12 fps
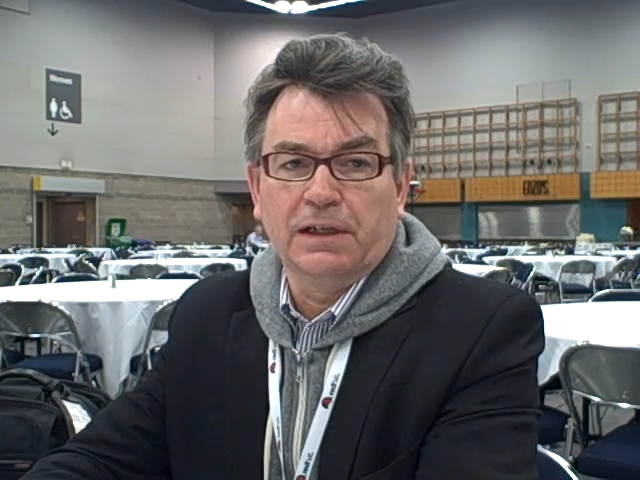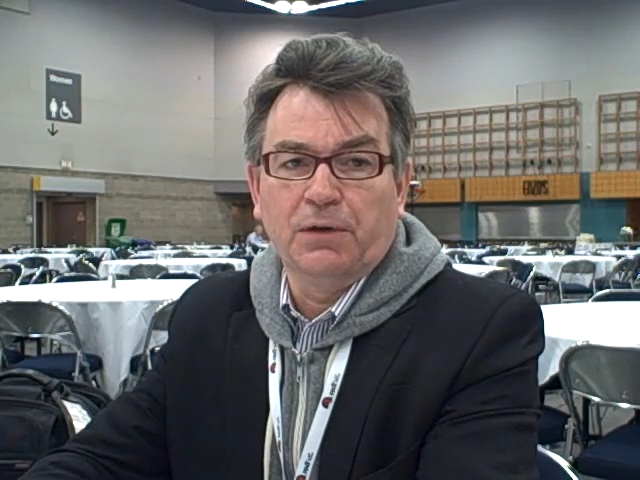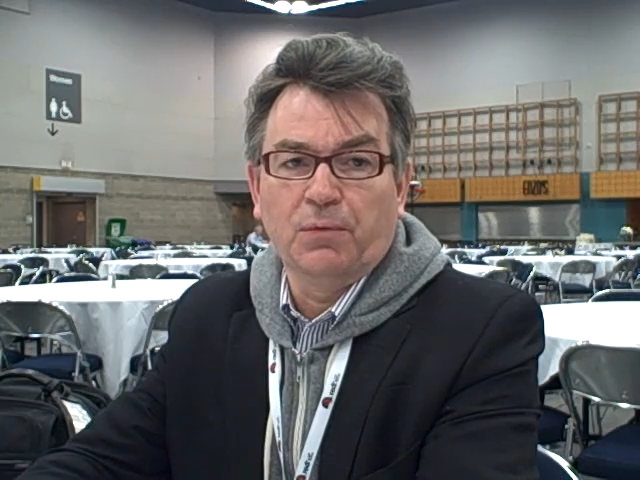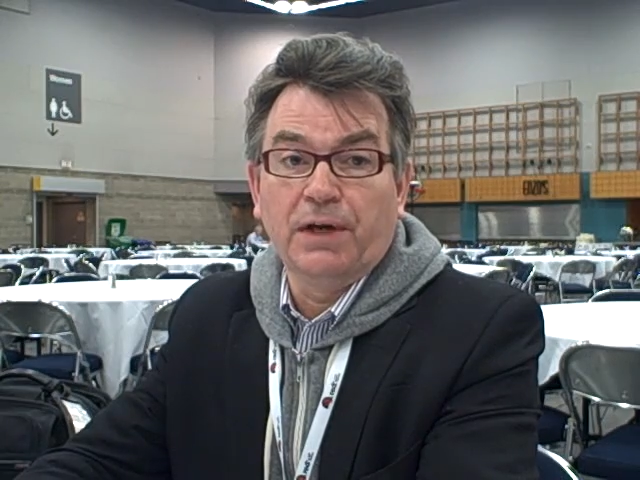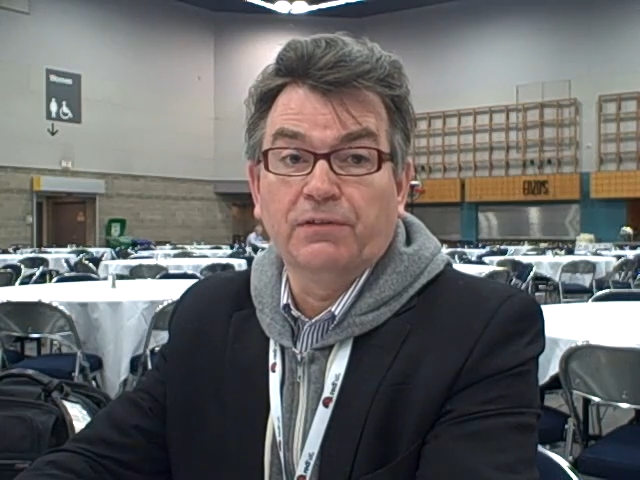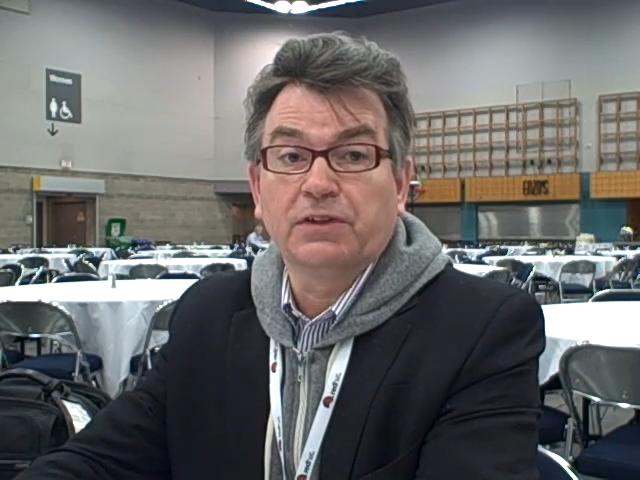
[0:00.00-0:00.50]
a
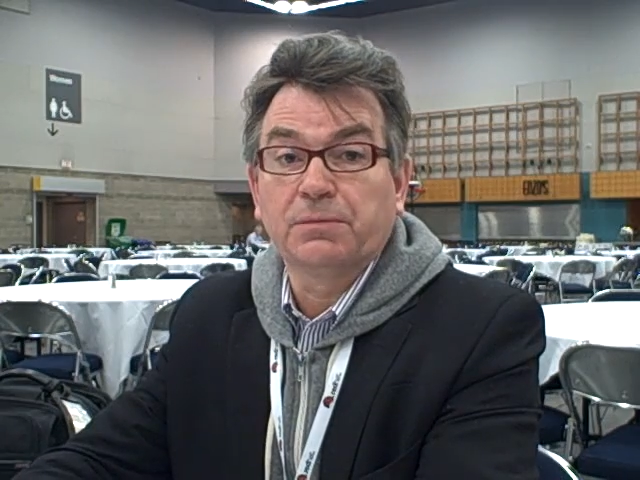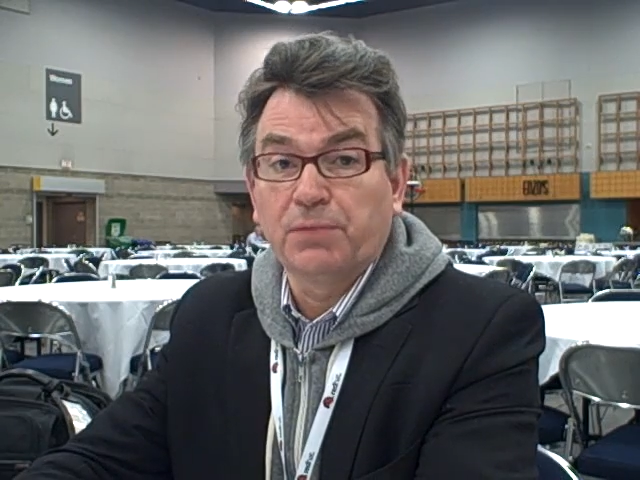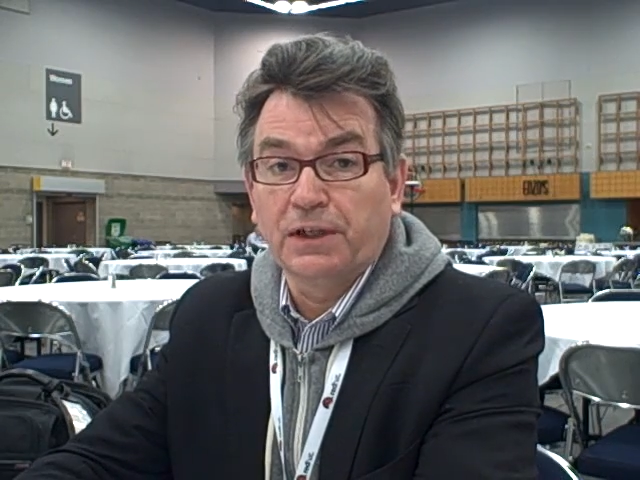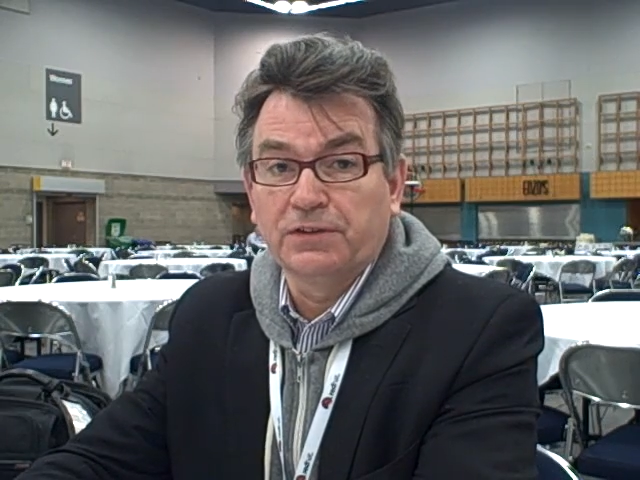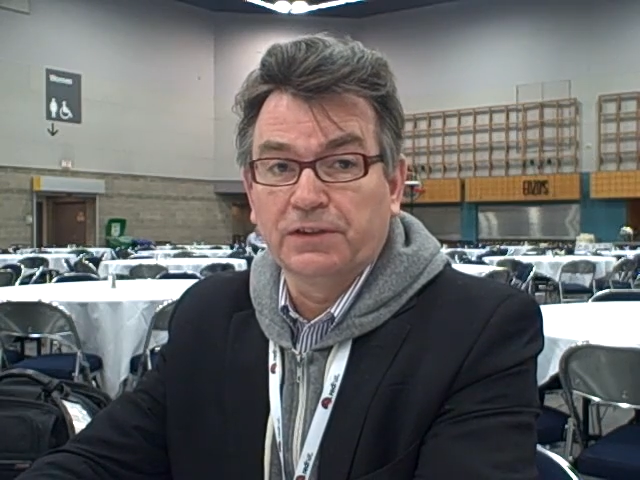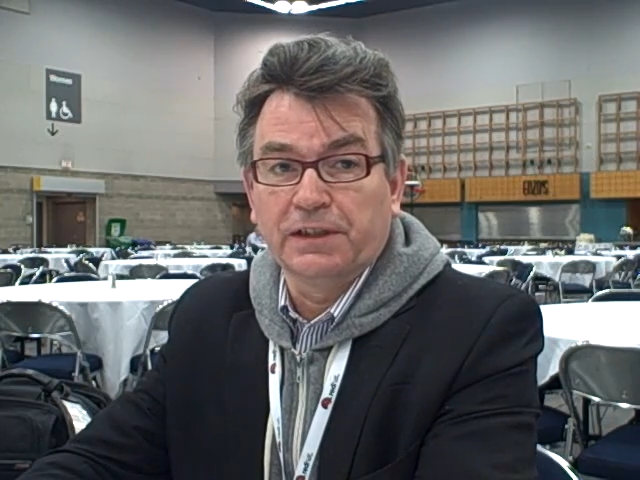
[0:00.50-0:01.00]
way of
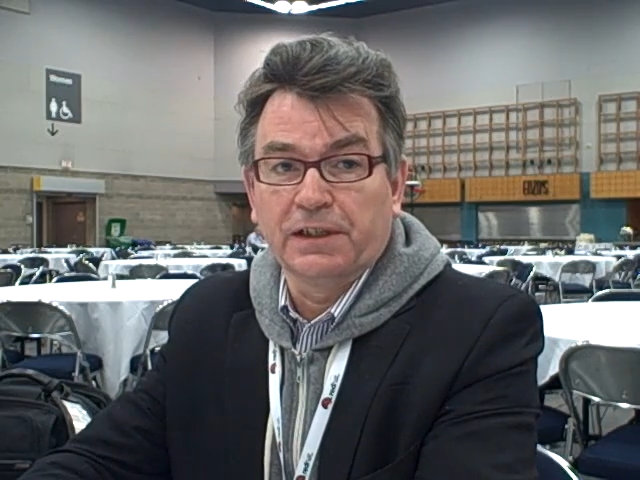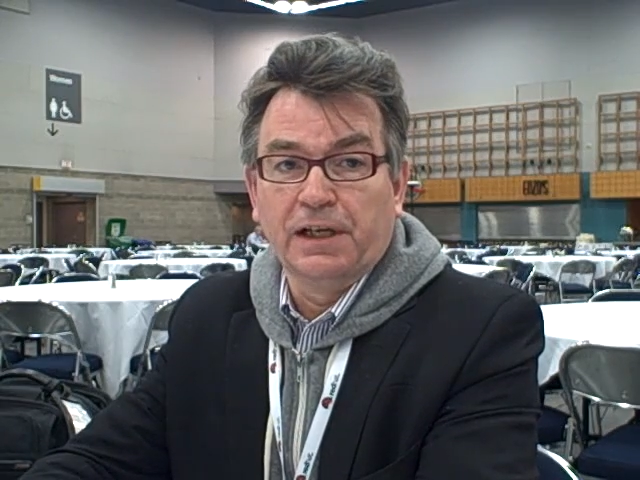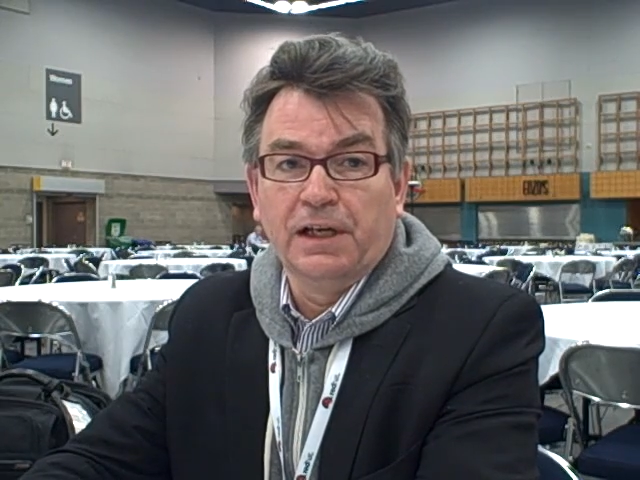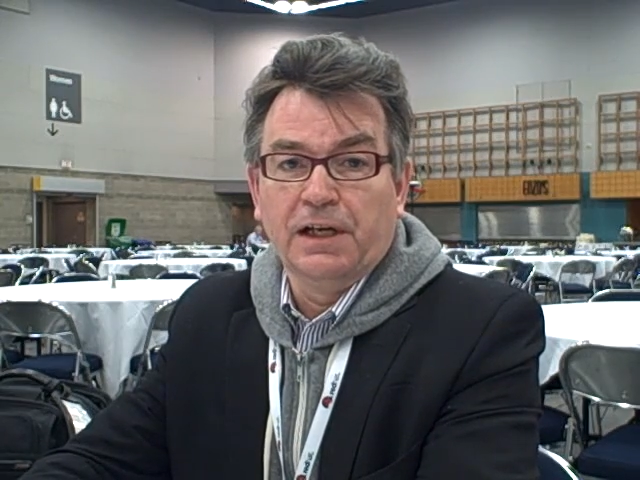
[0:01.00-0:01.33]
expressing